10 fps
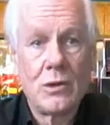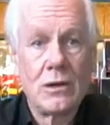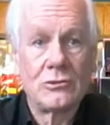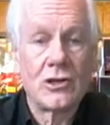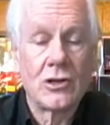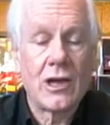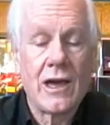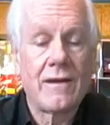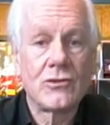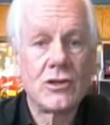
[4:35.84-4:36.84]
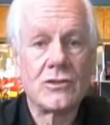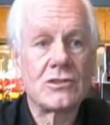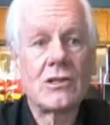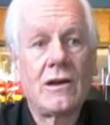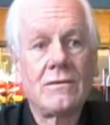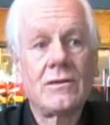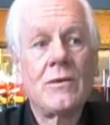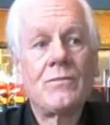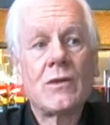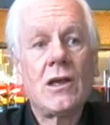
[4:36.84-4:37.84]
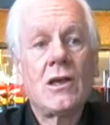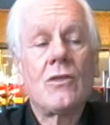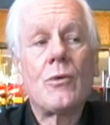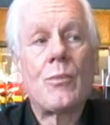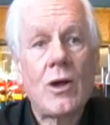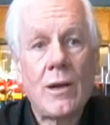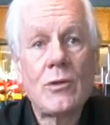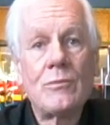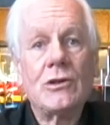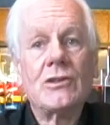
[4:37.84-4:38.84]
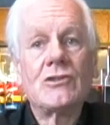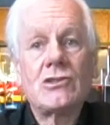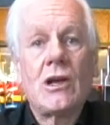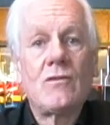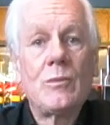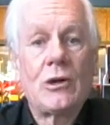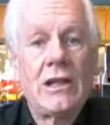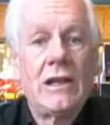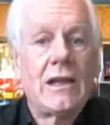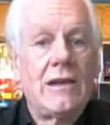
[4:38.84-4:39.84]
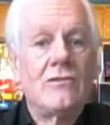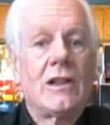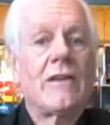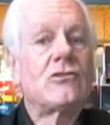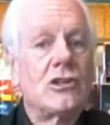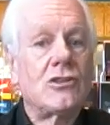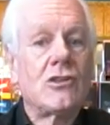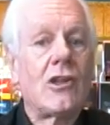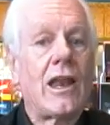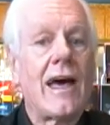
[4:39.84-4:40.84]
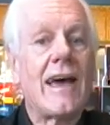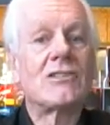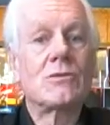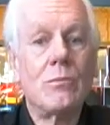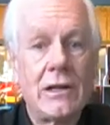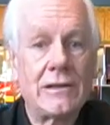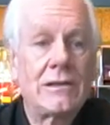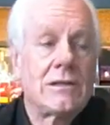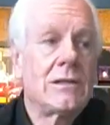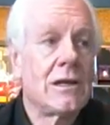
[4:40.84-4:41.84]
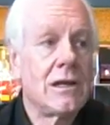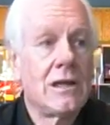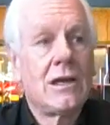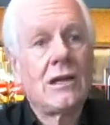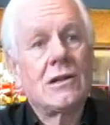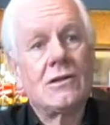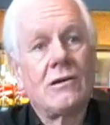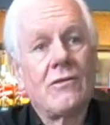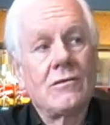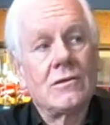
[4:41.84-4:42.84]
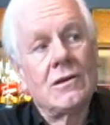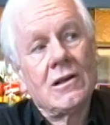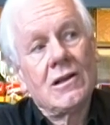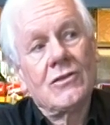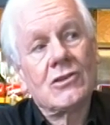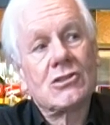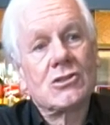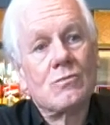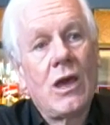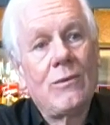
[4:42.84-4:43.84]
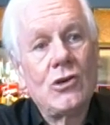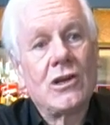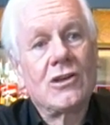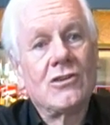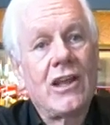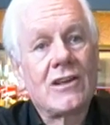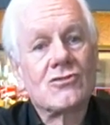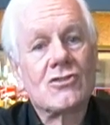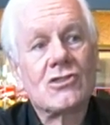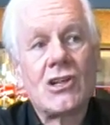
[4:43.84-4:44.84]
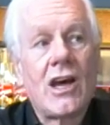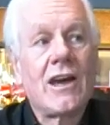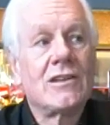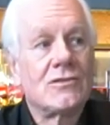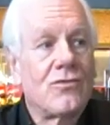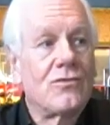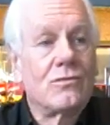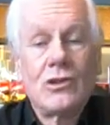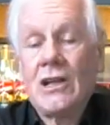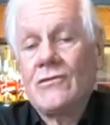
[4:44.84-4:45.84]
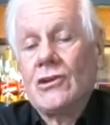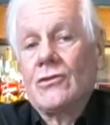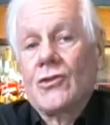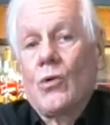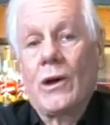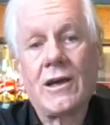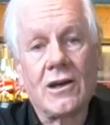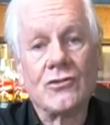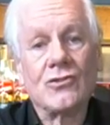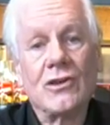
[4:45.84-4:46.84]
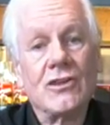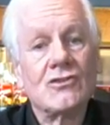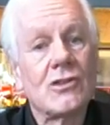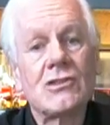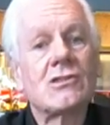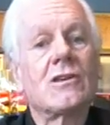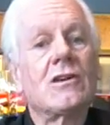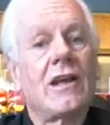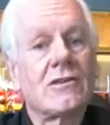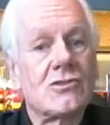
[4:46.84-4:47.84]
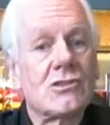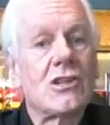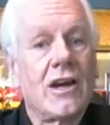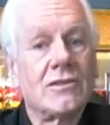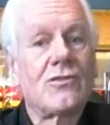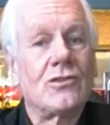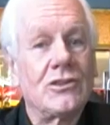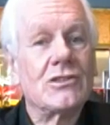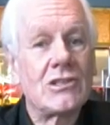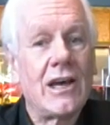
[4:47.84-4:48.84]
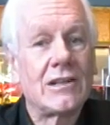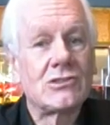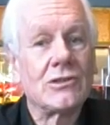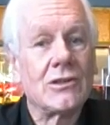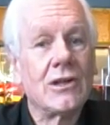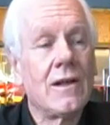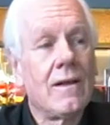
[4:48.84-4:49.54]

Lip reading: be able to look after yourself. The problem is everybody left it to the last minute. Now, this is maybe a good exercise. We live in earthquake country, so this is a good exercise for a disaster.